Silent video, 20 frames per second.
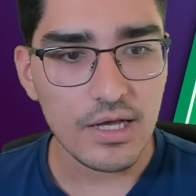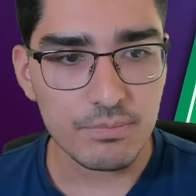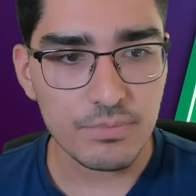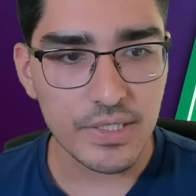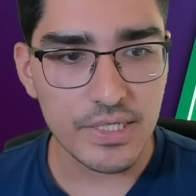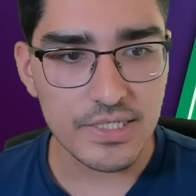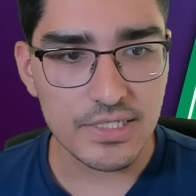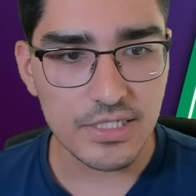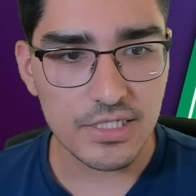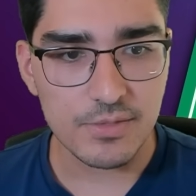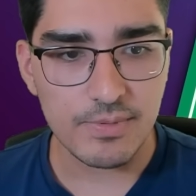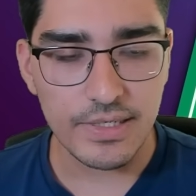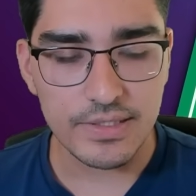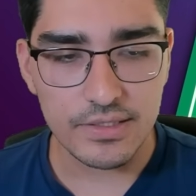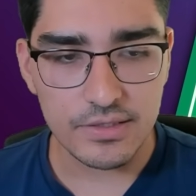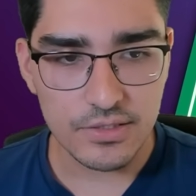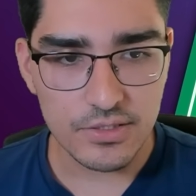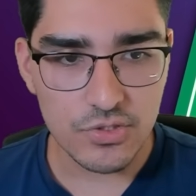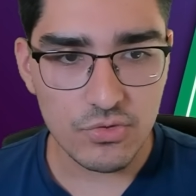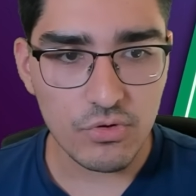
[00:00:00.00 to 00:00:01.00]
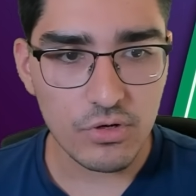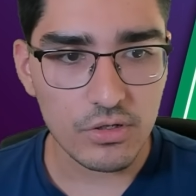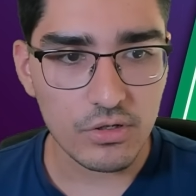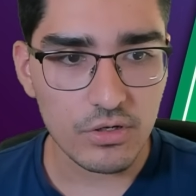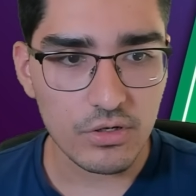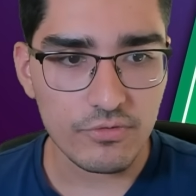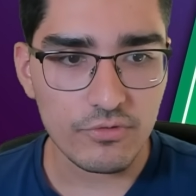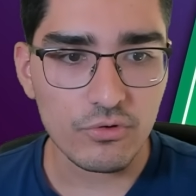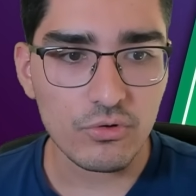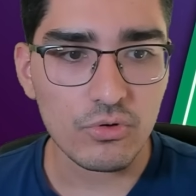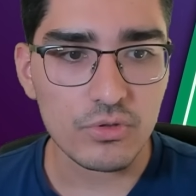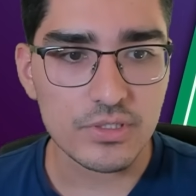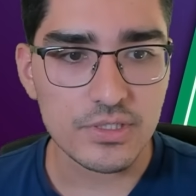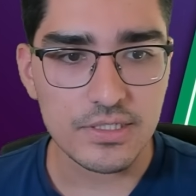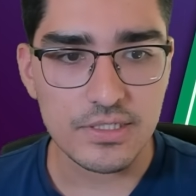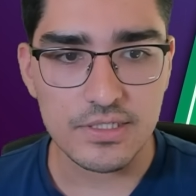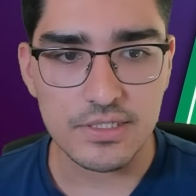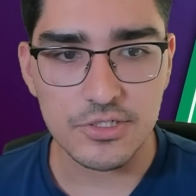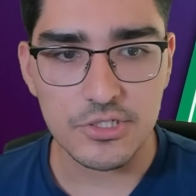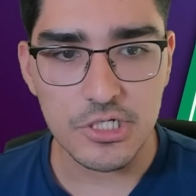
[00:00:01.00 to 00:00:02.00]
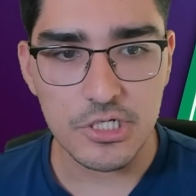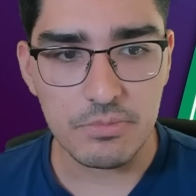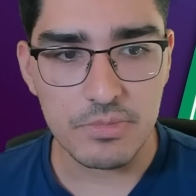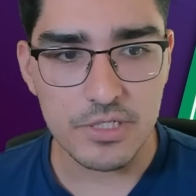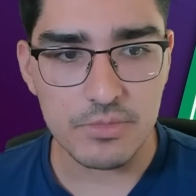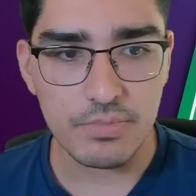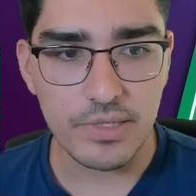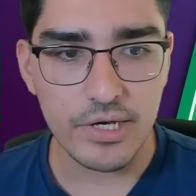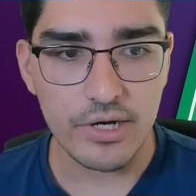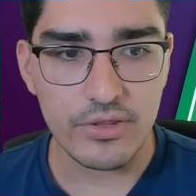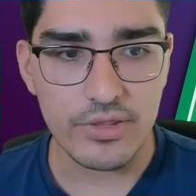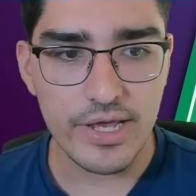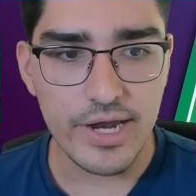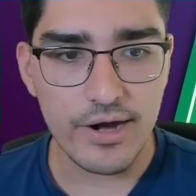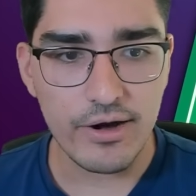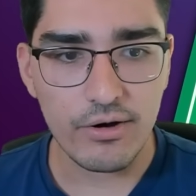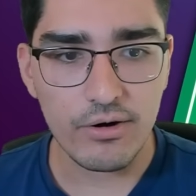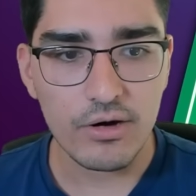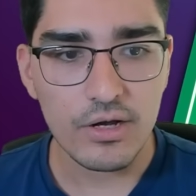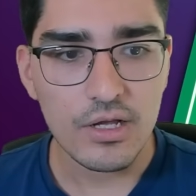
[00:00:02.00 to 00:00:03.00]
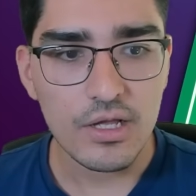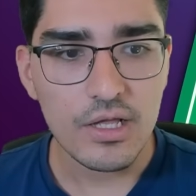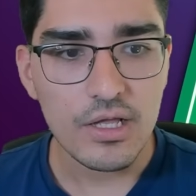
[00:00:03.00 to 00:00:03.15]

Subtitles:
but he's expected to score a lot of goals, and he's the cheapest player there,